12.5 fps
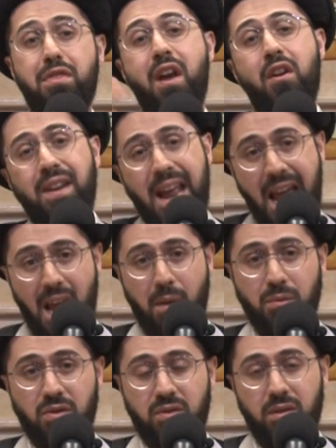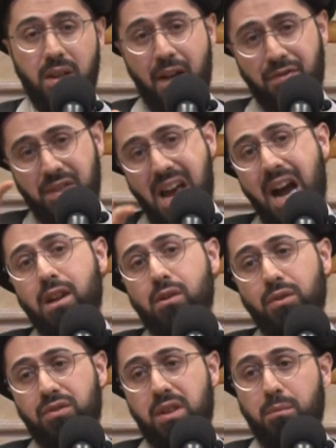their names, not the
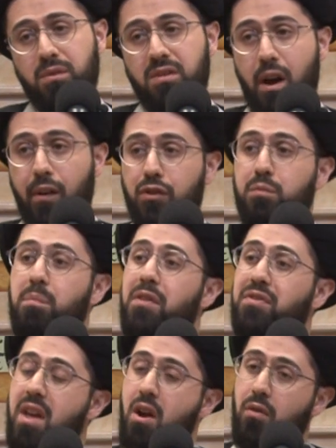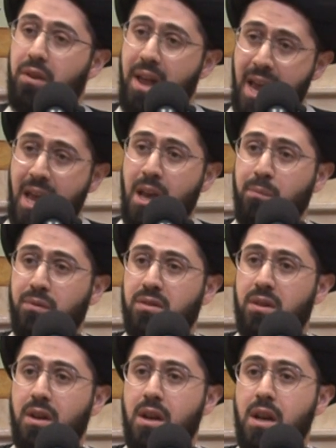idols themselves, but their
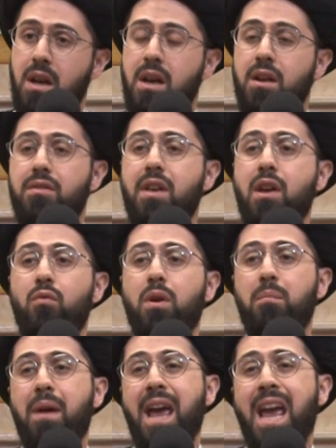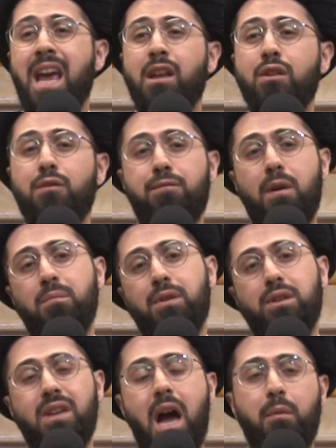names, they remained from the
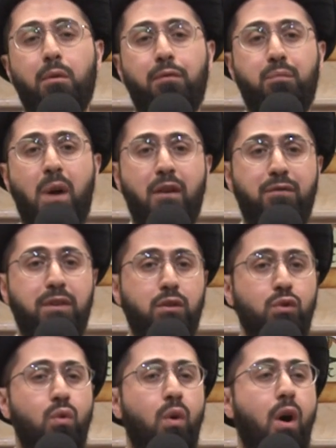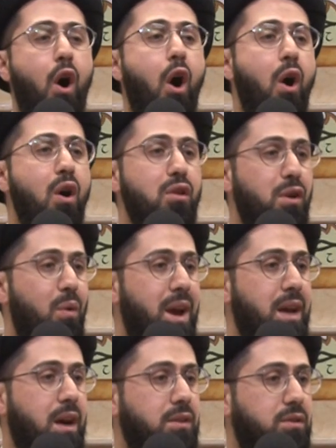time of Prophet Nuh all the
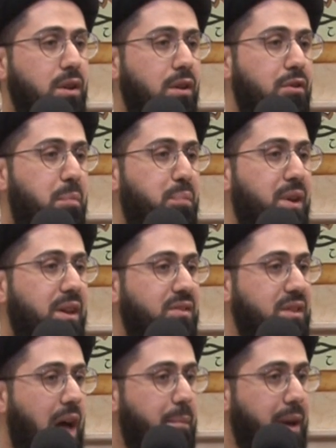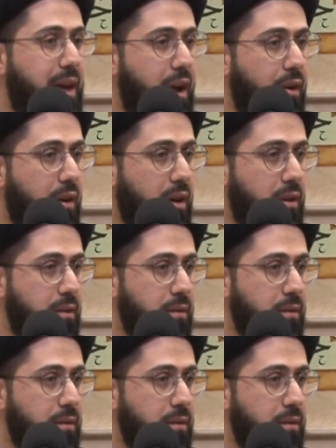way until the pre Islamic era,